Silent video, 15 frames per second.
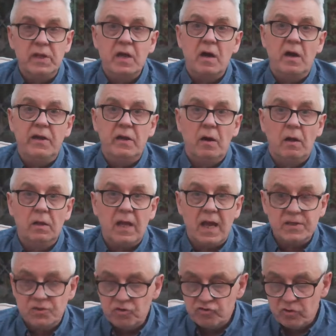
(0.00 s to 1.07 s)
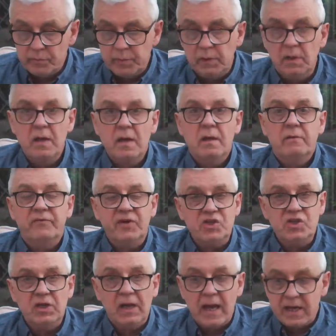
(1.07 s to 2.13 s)
It got in all kinds of trouble,
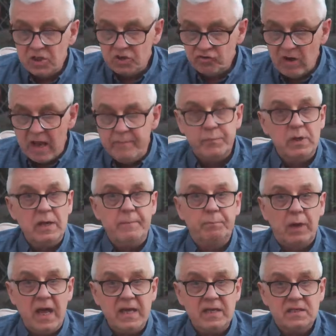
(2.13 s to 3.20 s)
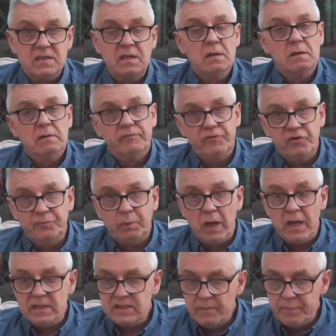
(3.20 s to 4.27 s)
finishing like a train. But it placed fourth
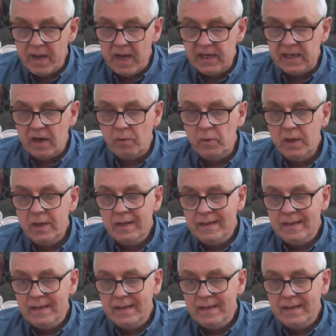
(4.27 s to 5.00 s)
placed. It paid out.